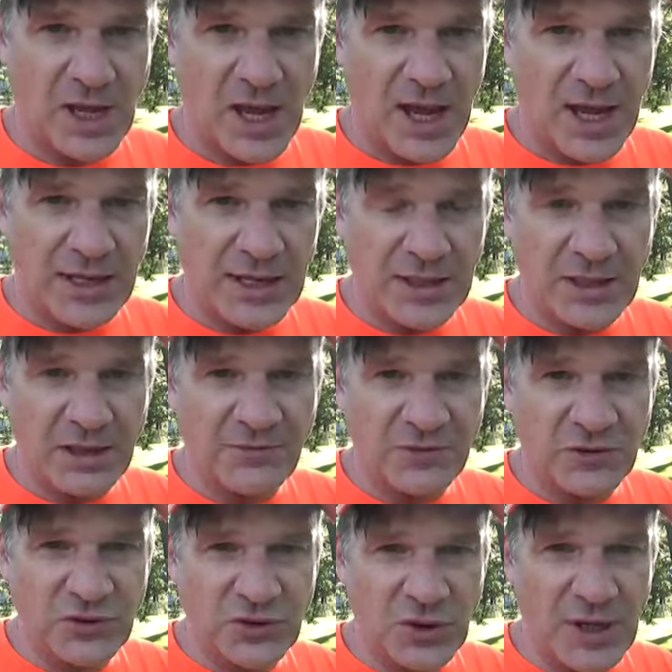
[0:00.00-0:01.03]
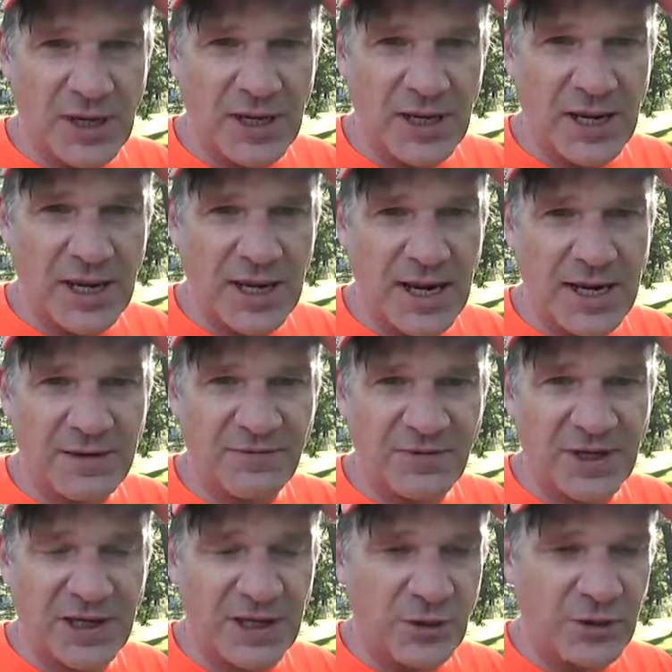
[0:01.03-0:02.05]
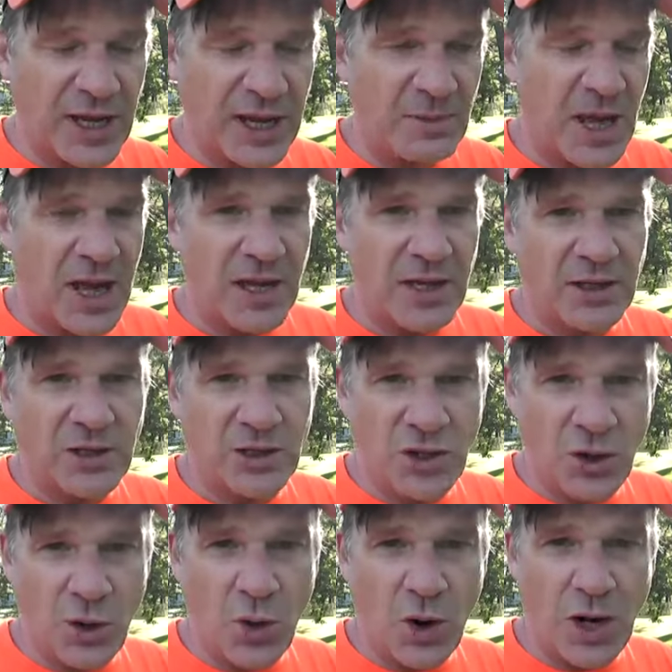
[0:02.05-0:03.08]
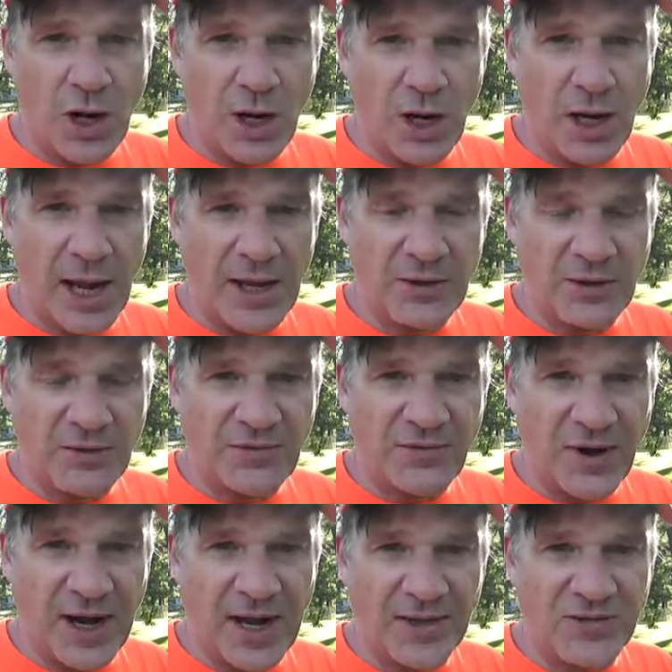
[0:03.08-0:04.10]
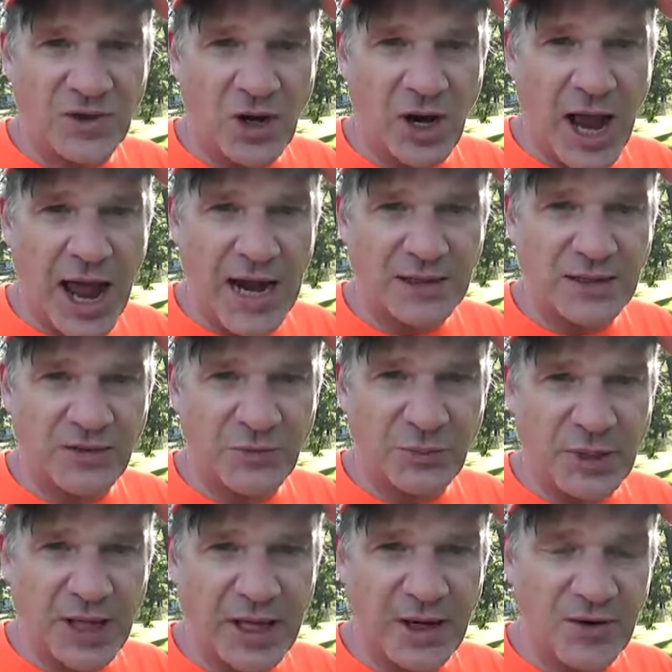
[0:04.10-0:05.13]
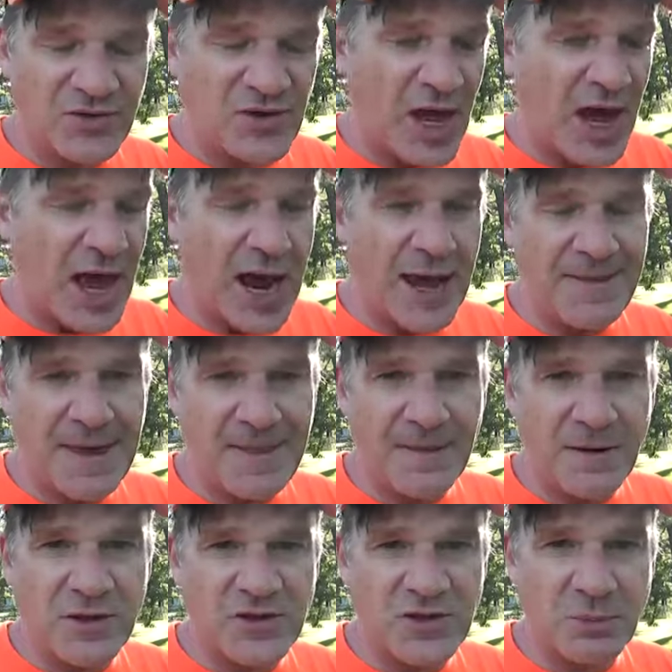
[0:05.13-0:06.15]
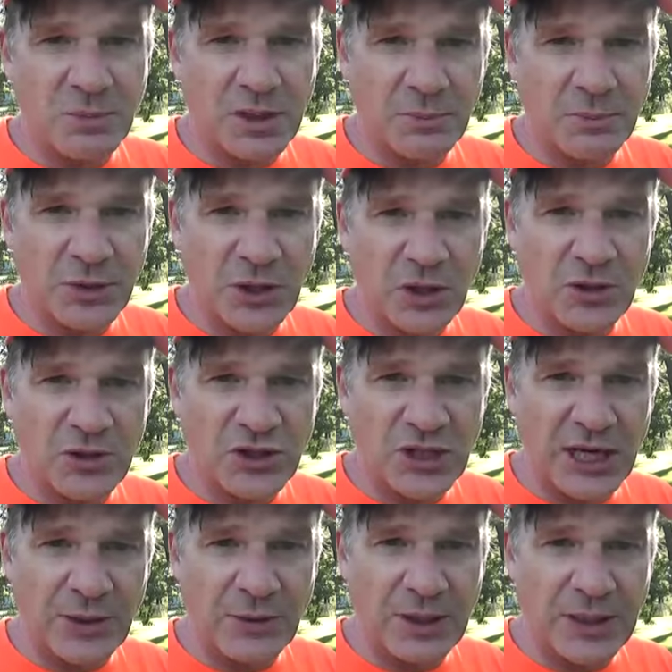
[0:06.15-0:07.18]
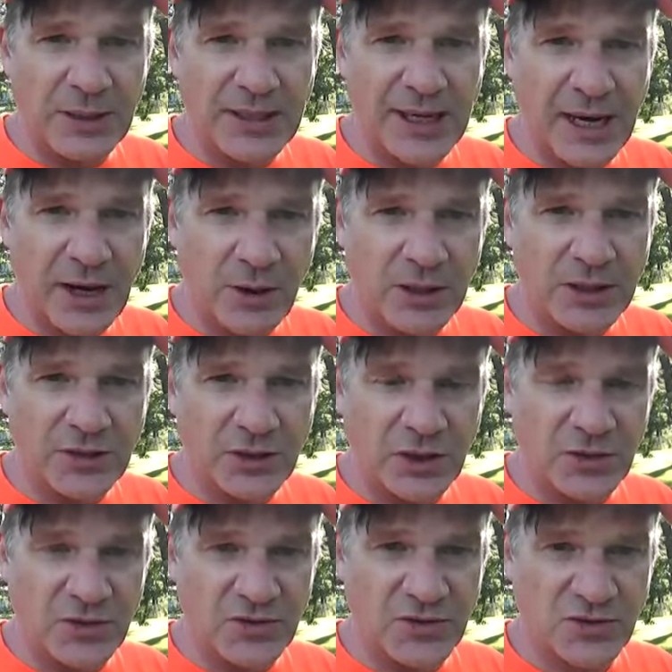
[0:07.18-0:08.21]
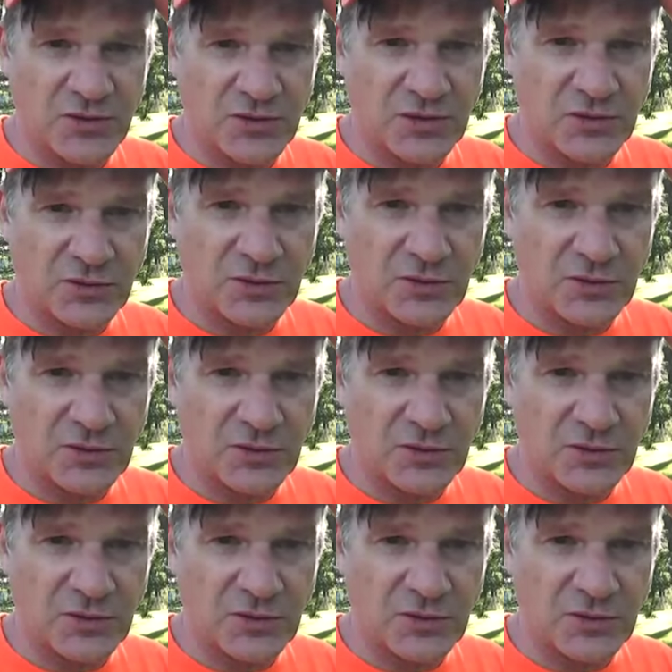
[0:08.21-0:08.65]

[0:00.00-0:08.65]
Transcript: And in, a, in any video game, you are and your friends are active players, and then there's some computer generated characters.